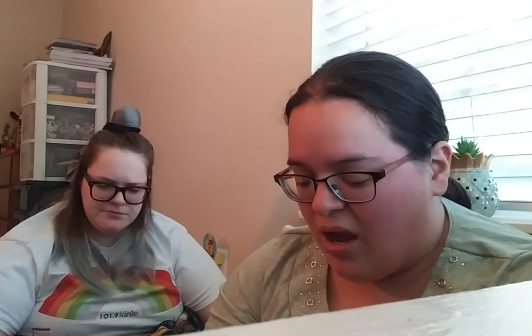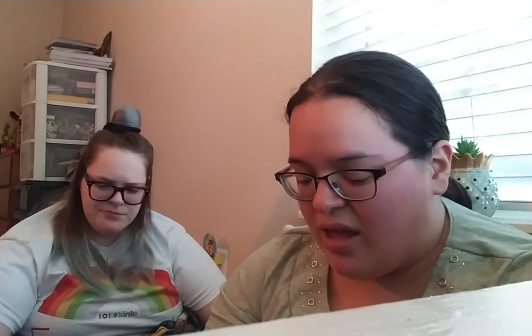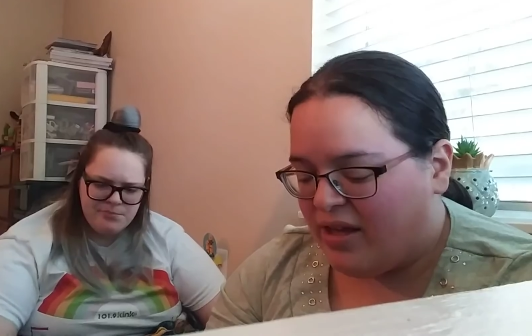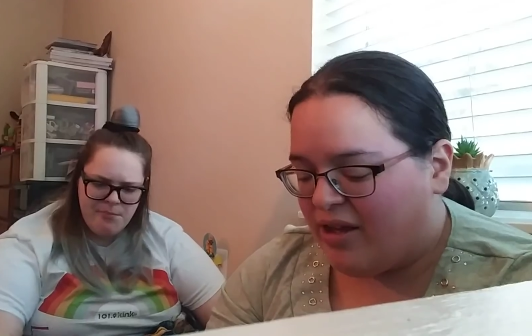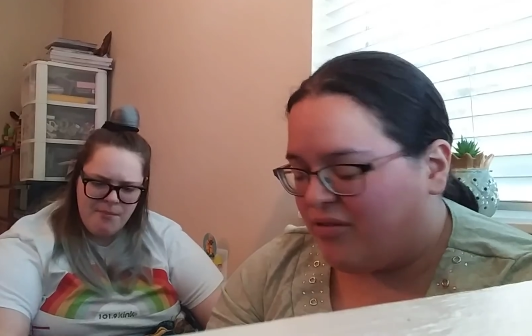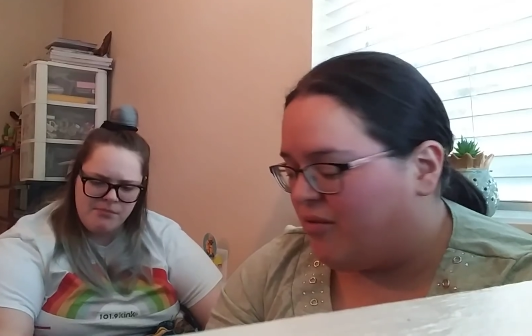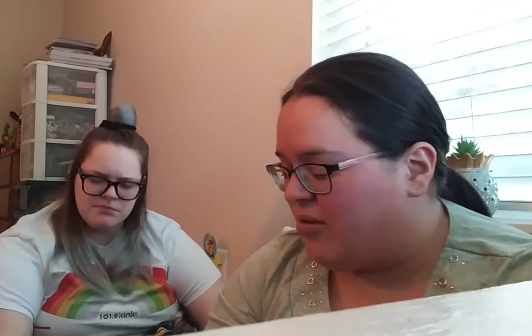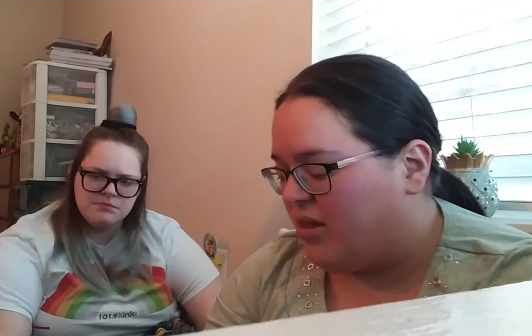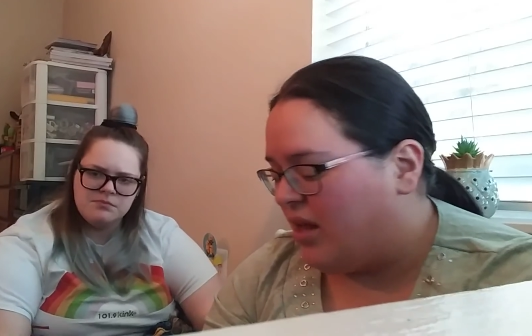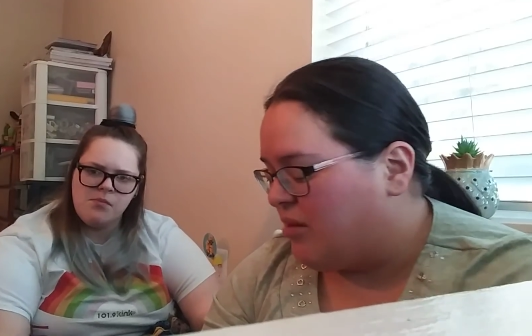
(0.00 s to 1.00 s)
Speaker 1: I think I only
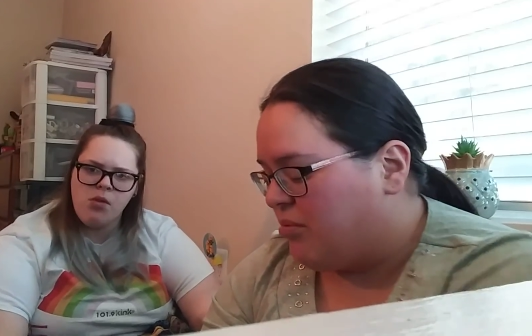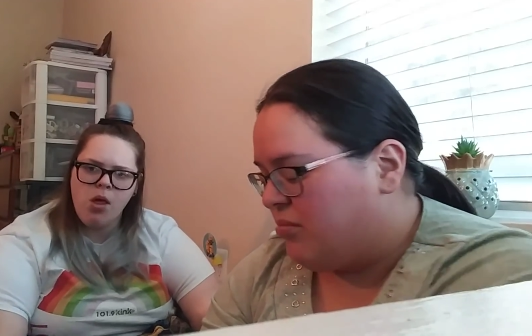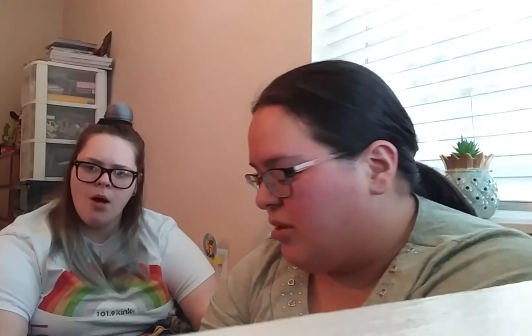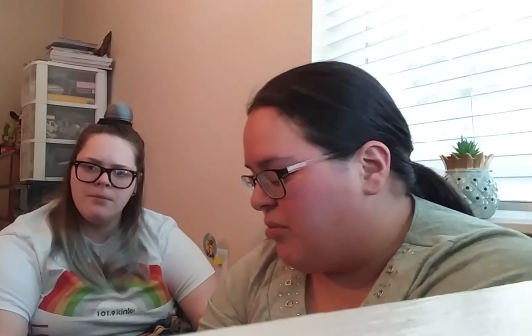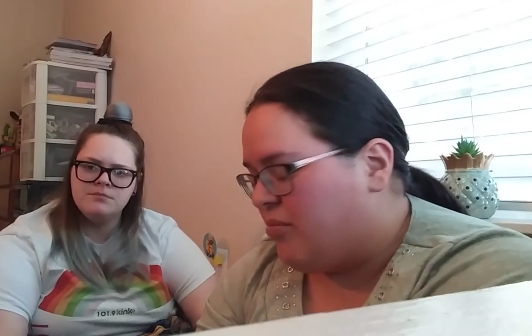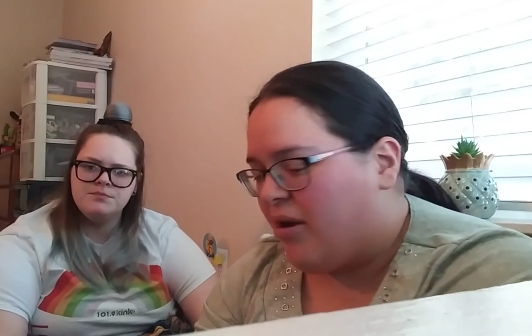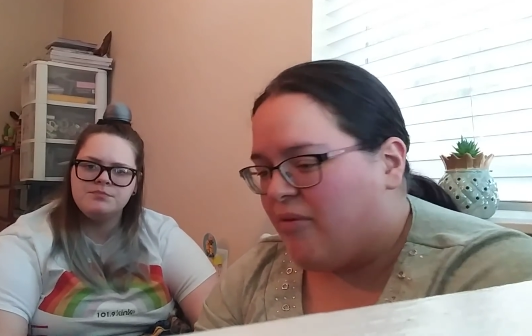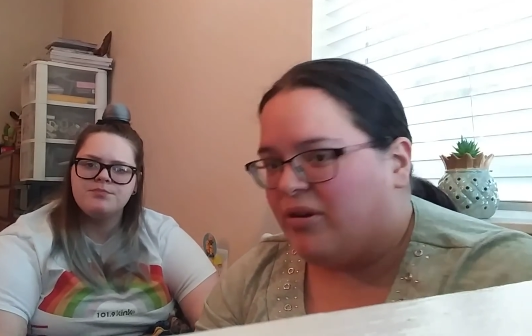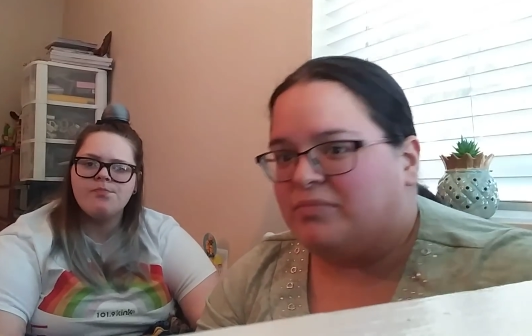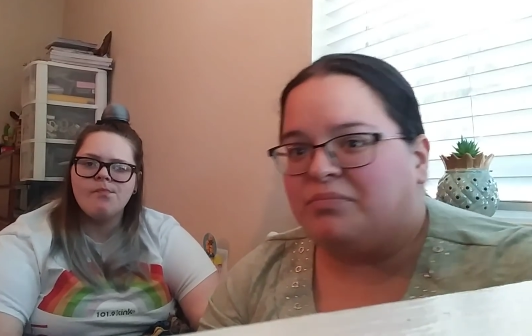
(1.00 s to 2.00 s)
really liked the, bl the blueberry
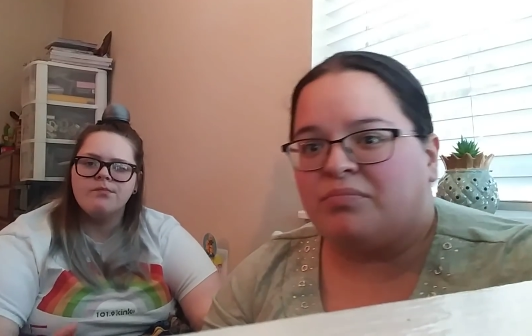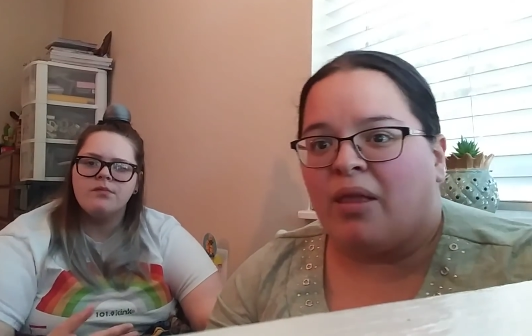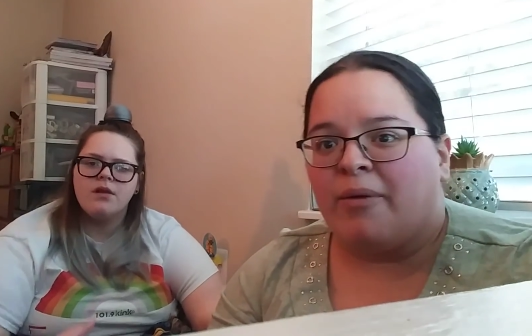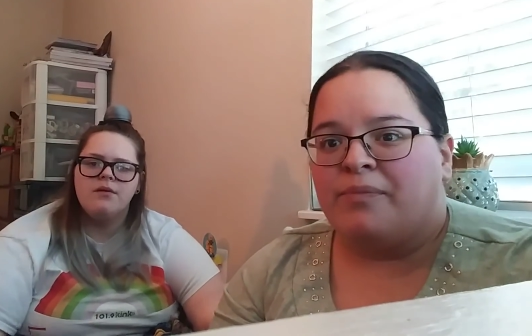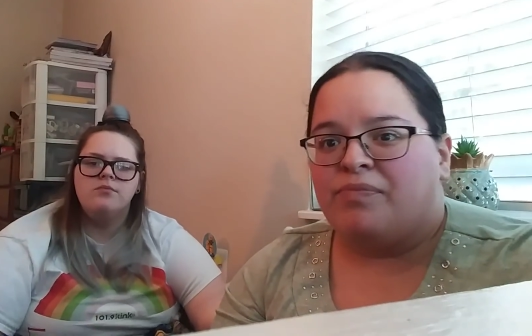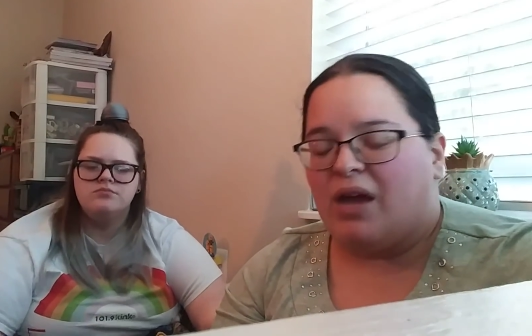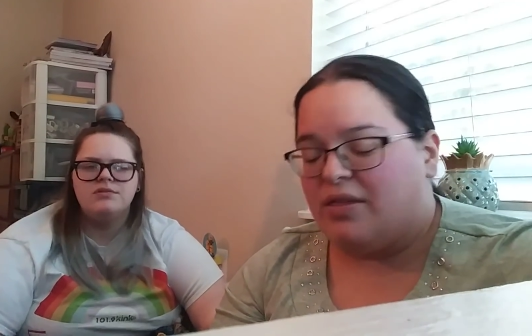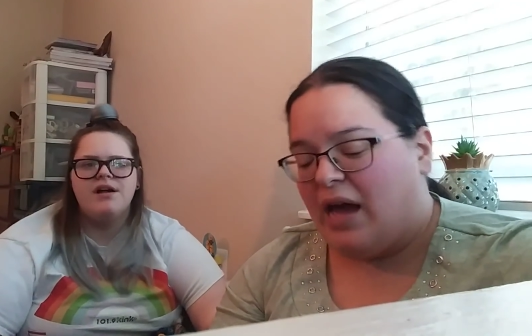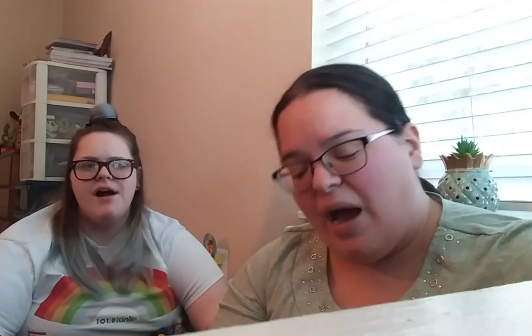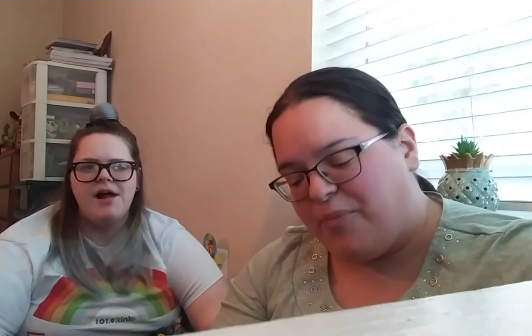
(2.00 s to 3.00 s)
one.
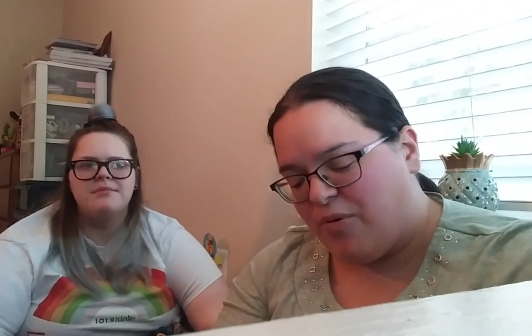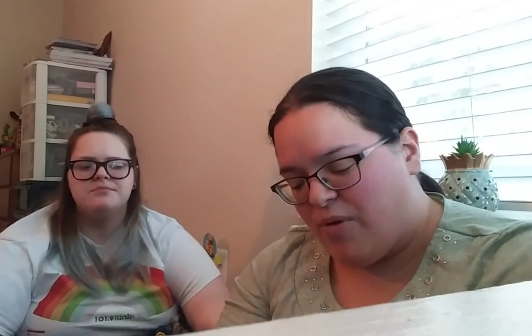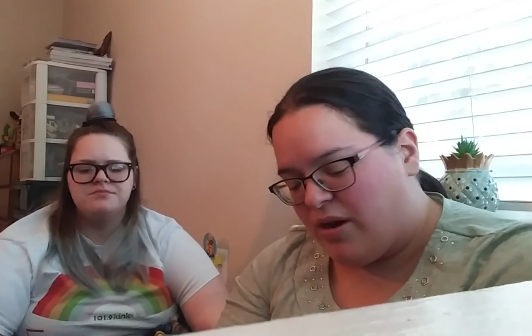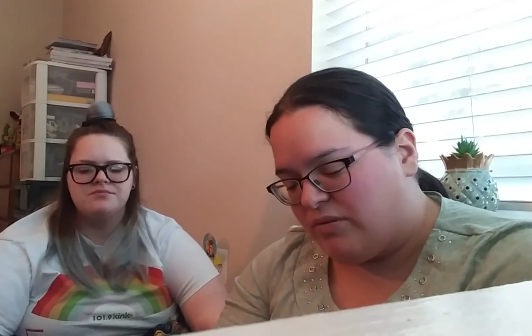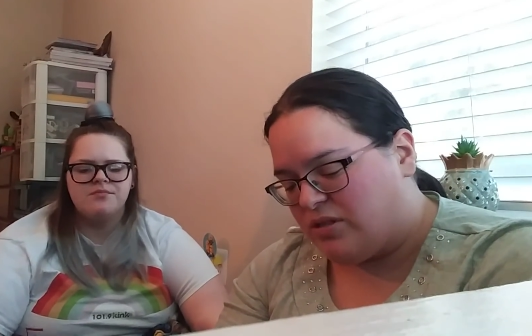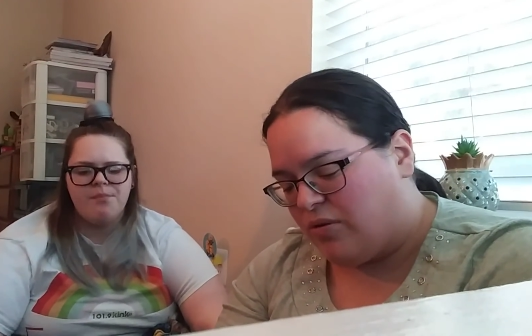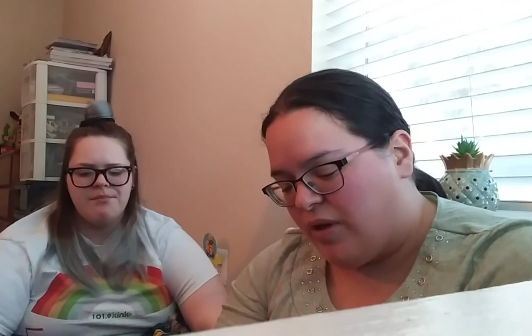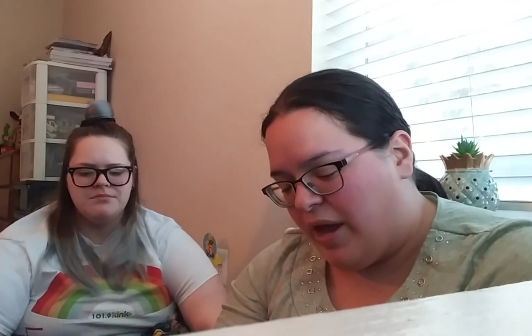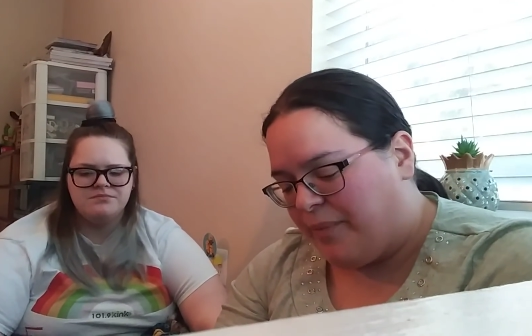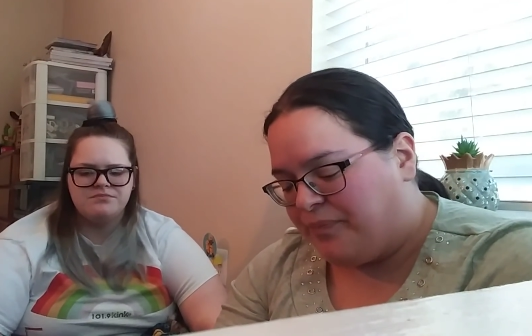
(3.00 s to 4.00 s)
And the apple one was
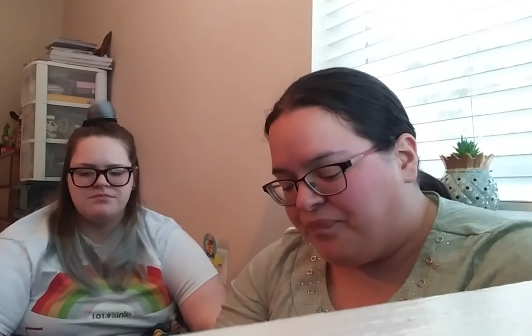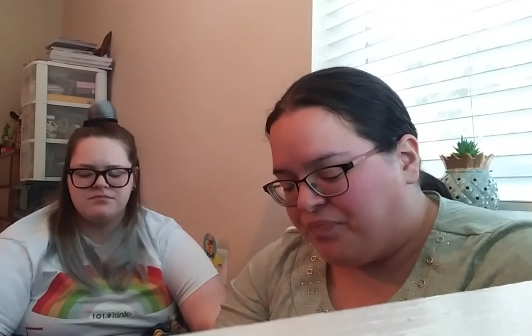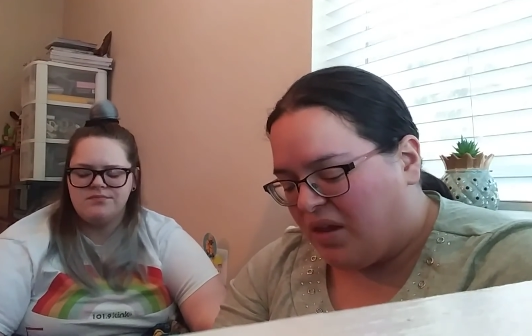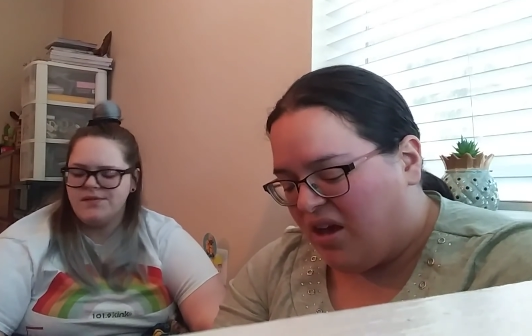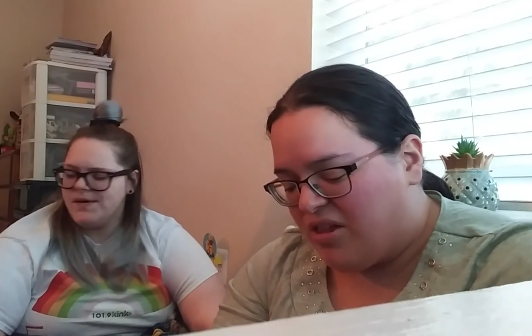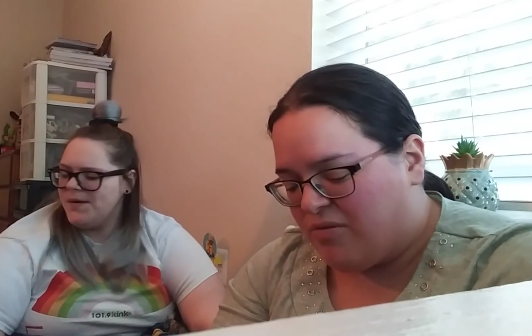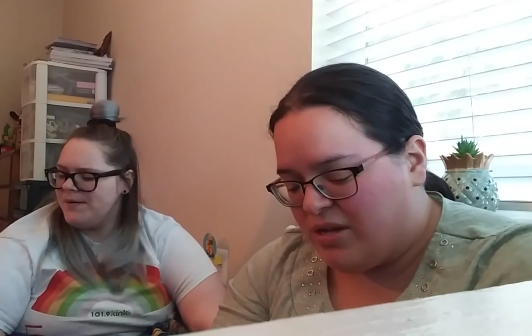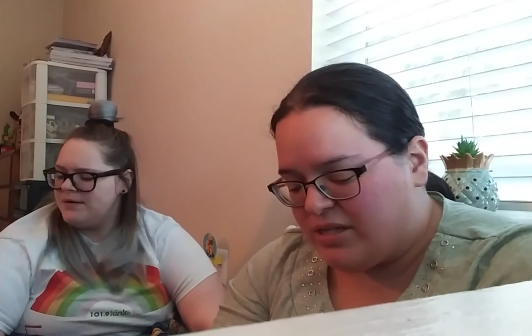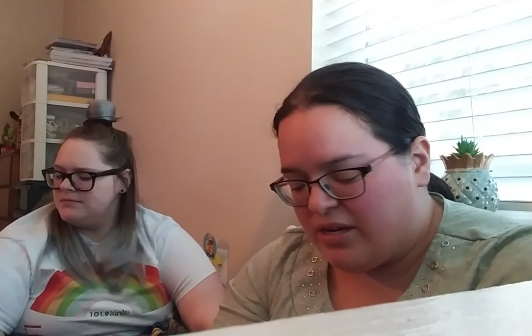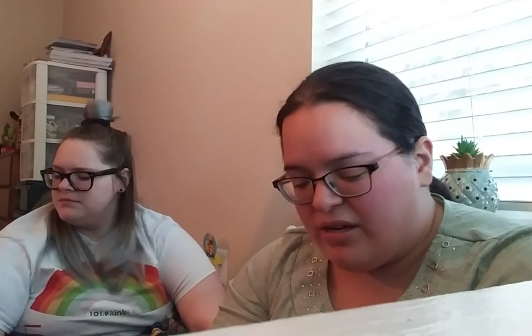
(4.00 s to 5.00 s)
okay. Other ones I